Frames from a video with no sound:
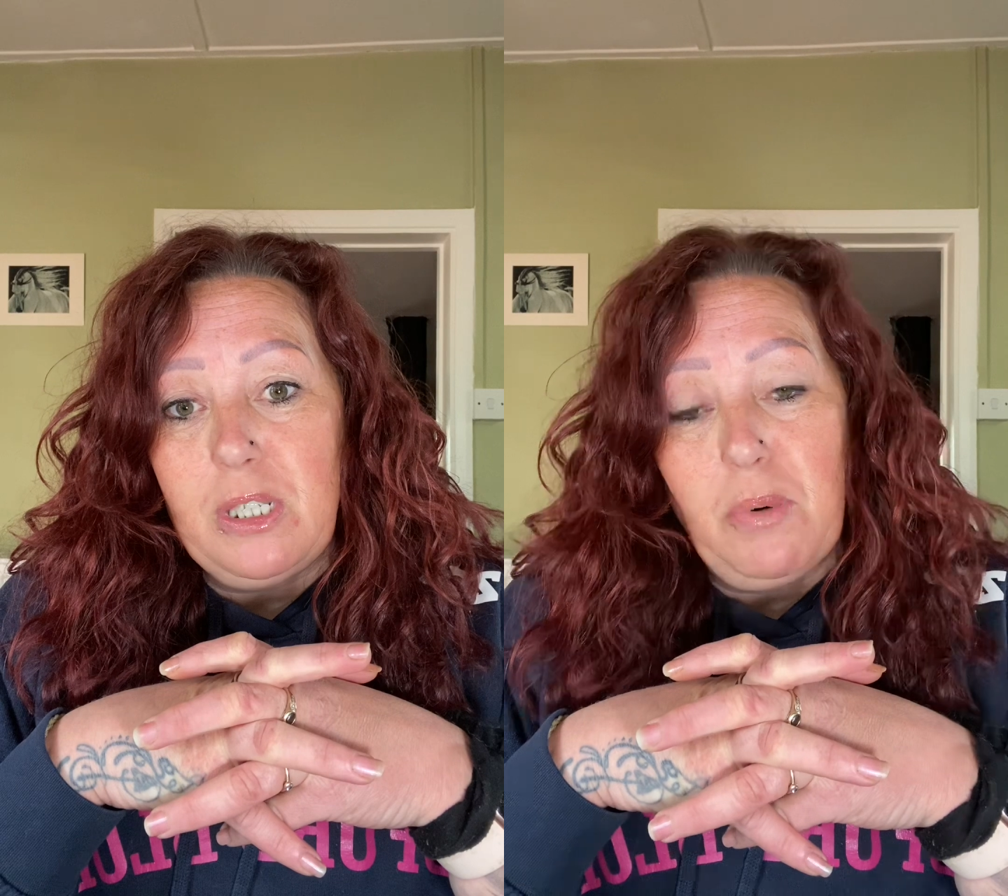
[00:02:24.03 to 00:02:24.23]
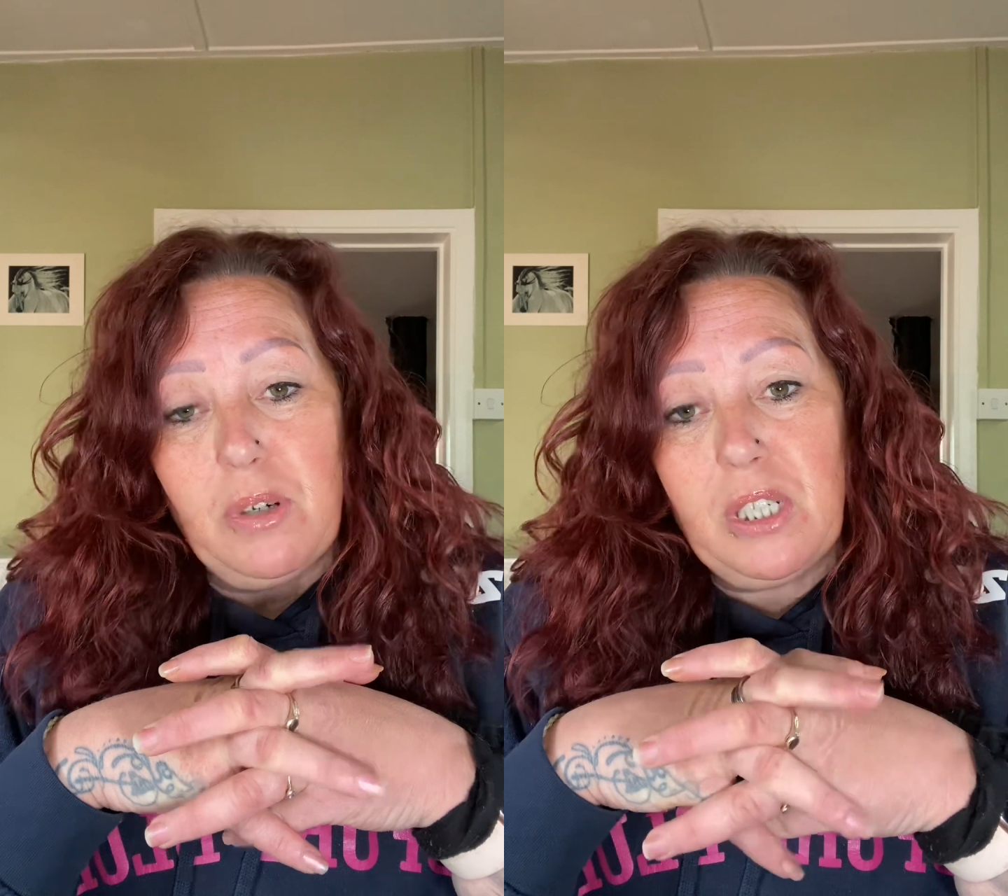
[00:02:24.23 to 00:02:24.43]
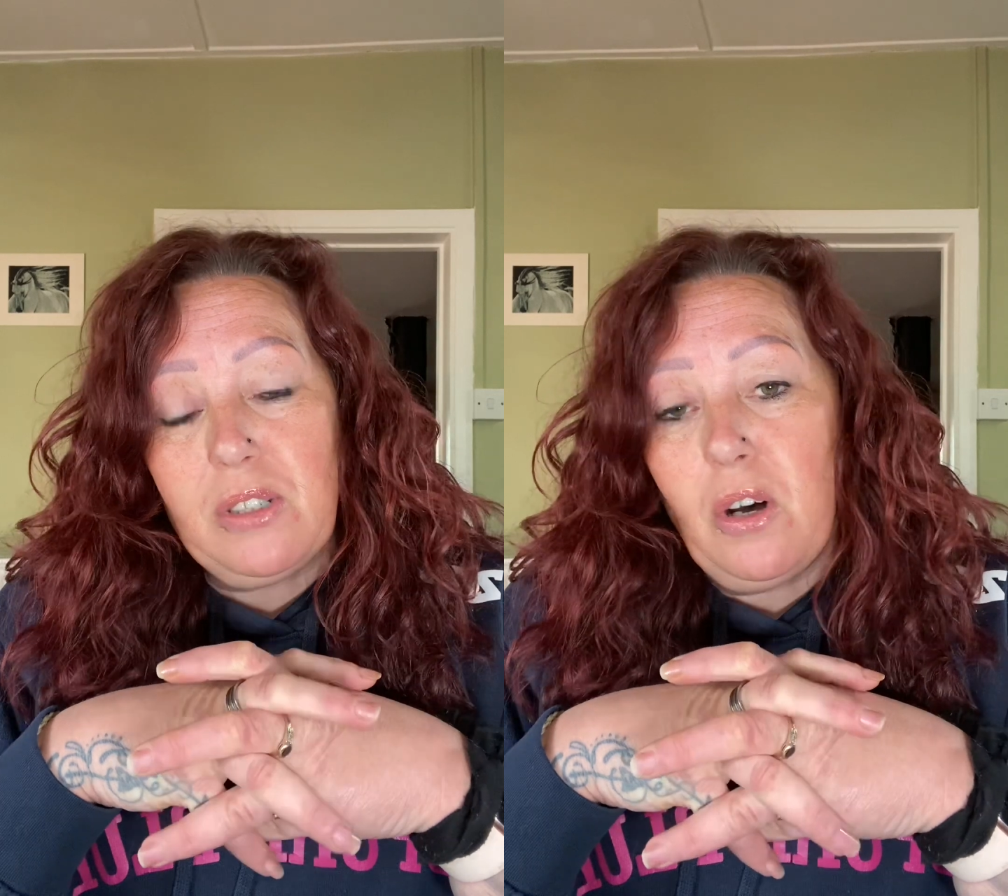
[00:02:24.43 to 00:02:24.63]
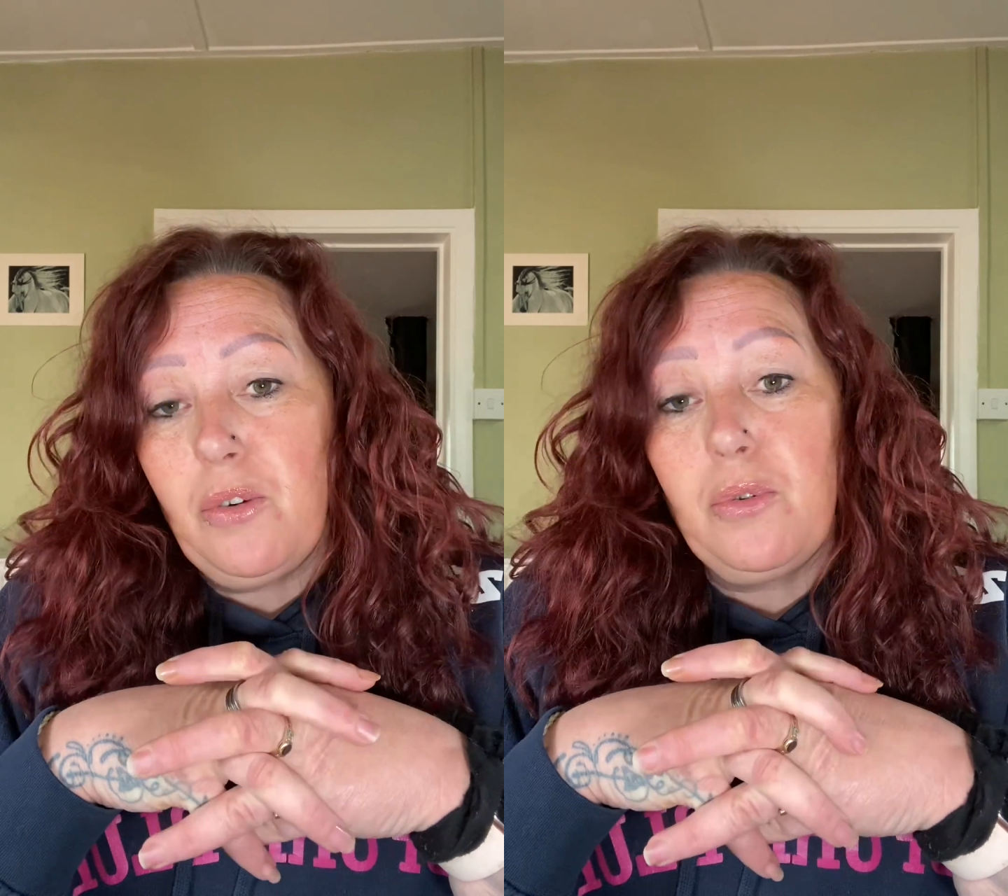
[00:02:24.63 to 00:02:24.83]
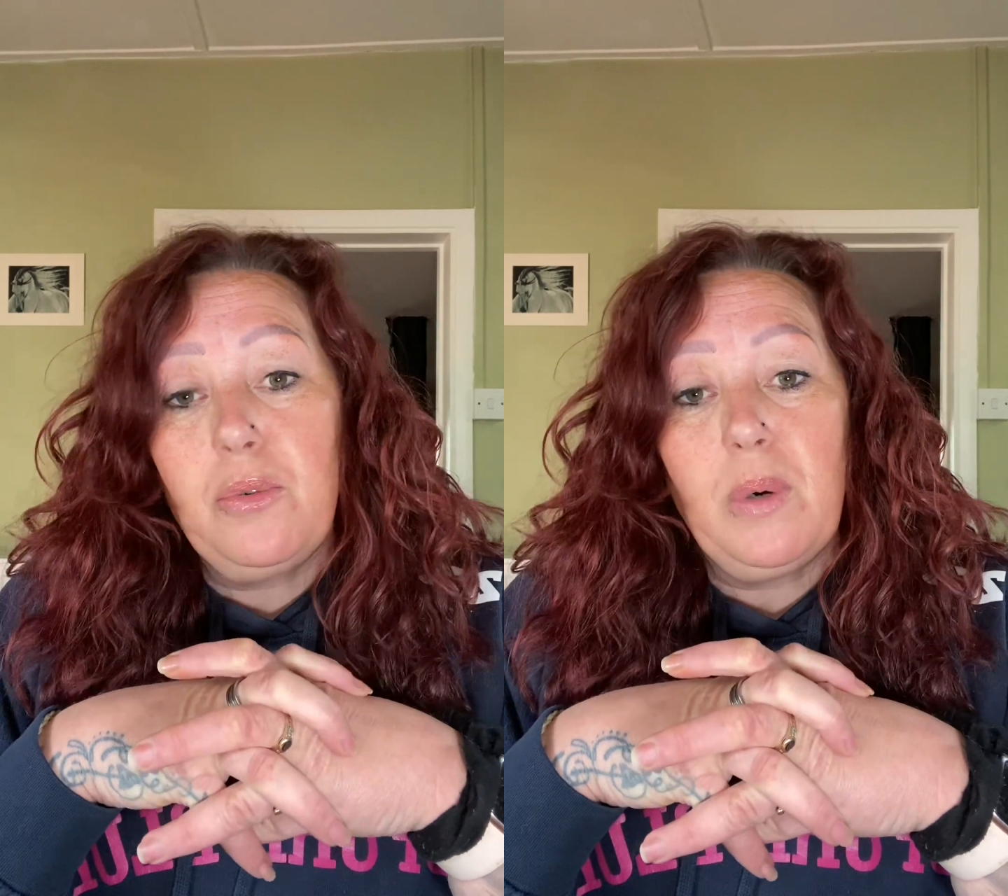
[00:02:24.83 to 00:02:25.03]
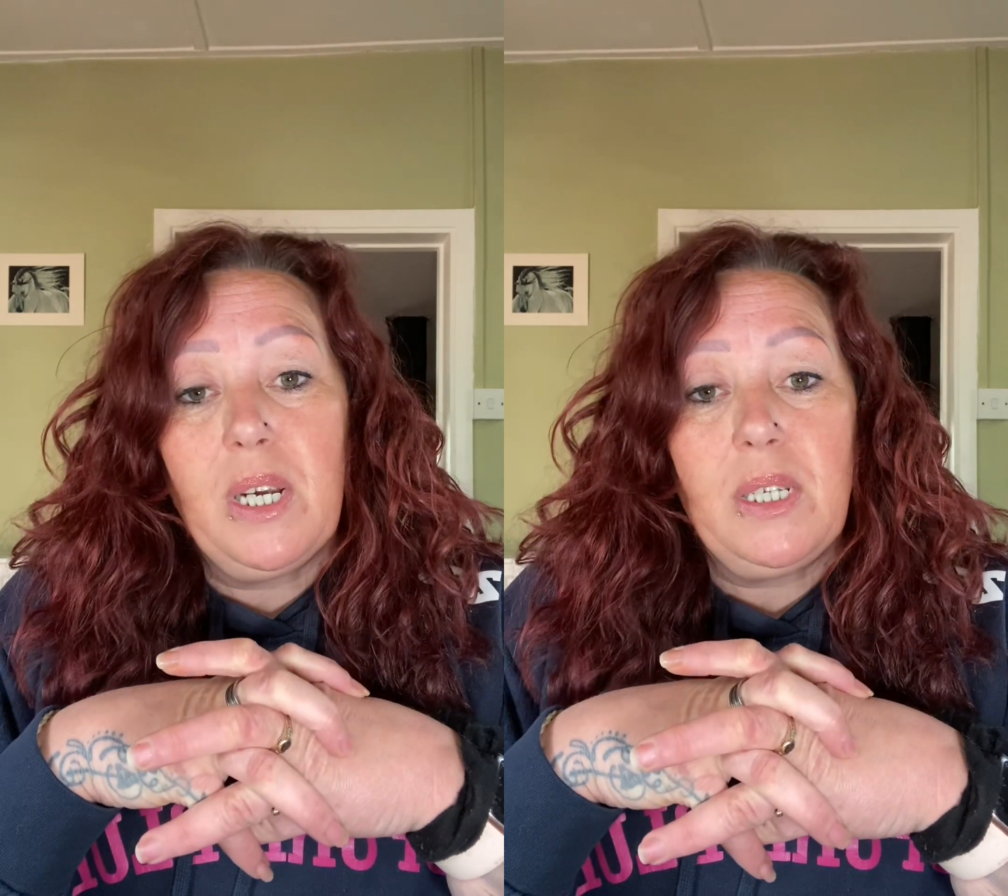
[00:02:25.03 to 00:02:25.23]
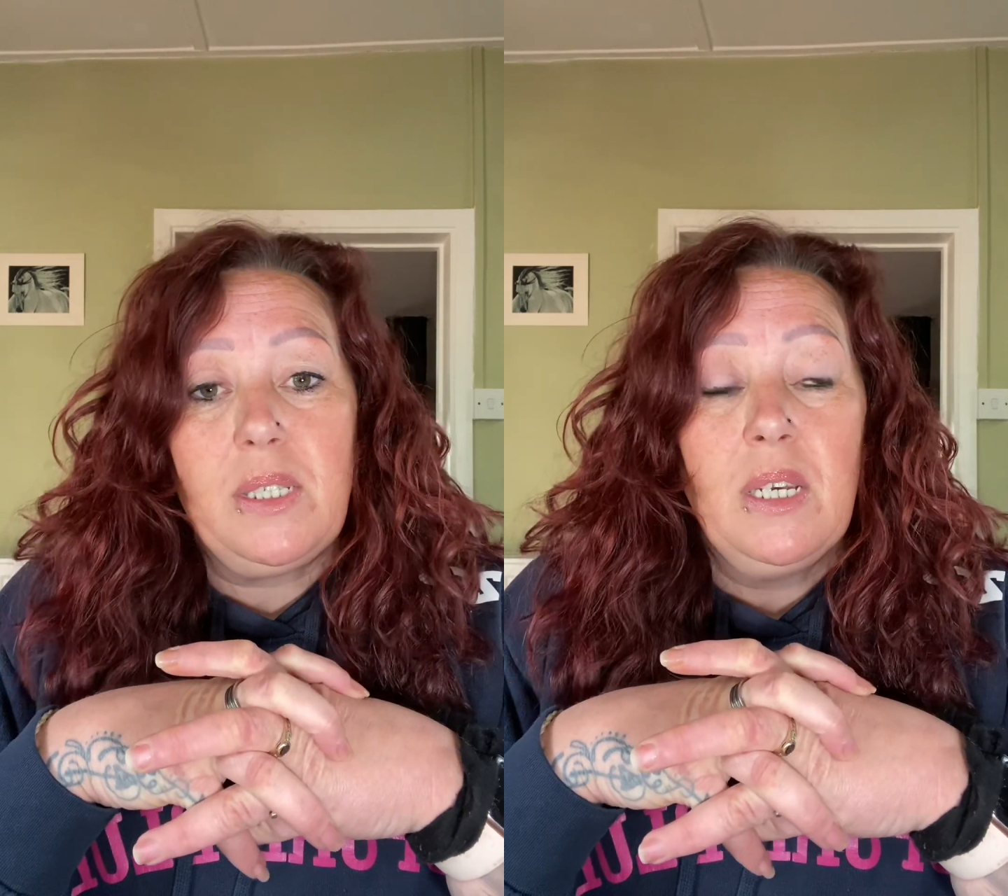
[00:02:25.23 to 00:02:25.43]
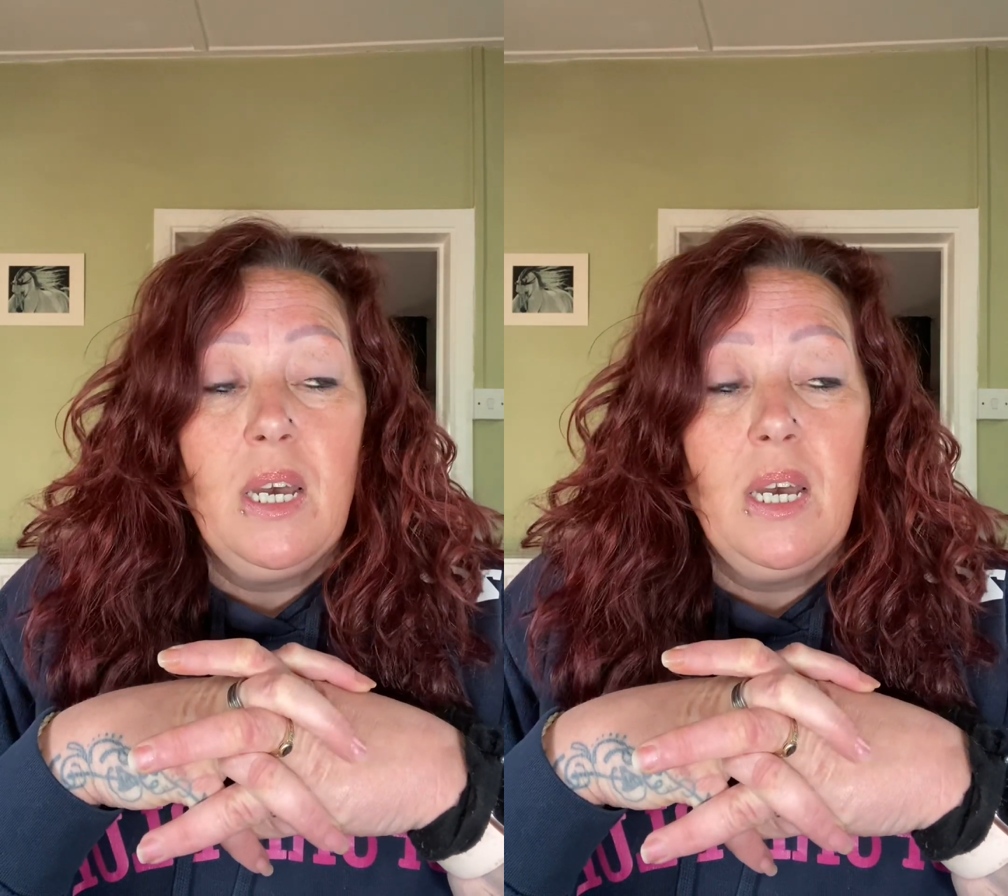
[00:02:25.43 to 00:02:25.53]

bodies aren't always